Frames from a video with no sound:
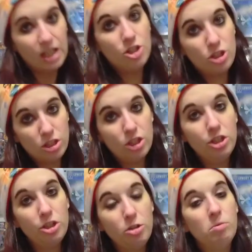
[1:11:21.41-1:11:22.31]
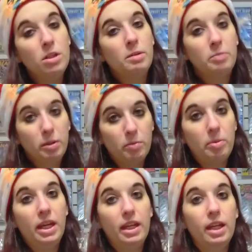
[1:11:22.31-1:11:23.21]
Just so you know, people
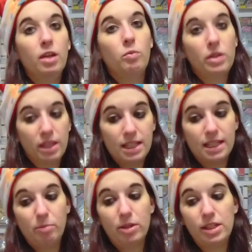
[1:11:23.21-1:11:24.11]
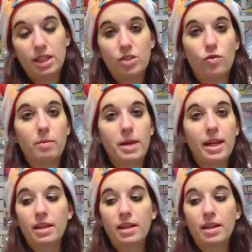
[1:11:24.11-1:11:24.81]
panic when they see prestige format.